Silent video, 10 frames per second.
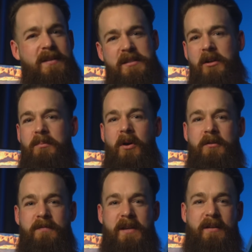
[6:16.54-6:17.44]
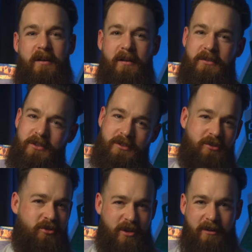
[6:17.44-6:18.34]
still, both feet are just
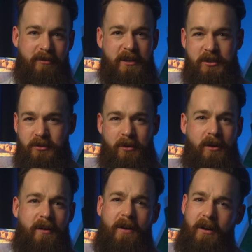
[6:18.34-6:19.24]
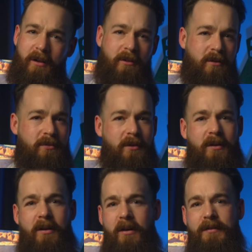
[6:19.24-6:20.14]
generally sore all over,
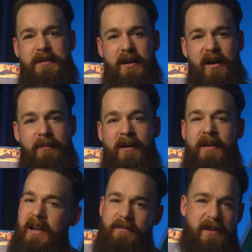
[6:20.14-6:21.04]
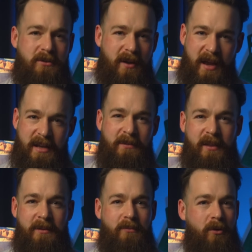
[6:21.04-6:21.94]
all the time, and if I do
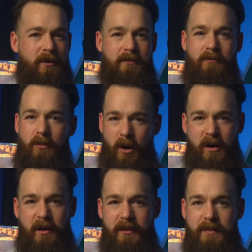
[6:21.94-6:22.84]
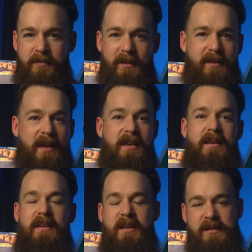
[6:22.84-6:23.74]
anything more than walk on them, they
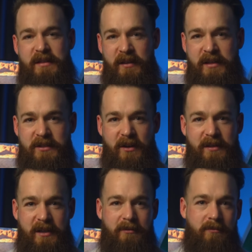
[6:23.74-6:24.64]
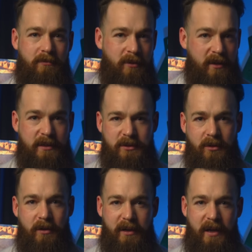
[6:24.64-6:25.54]
instantly start to get really
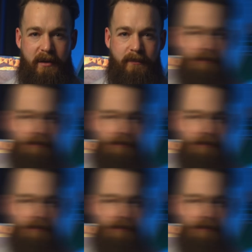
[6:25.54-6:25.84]
sore again.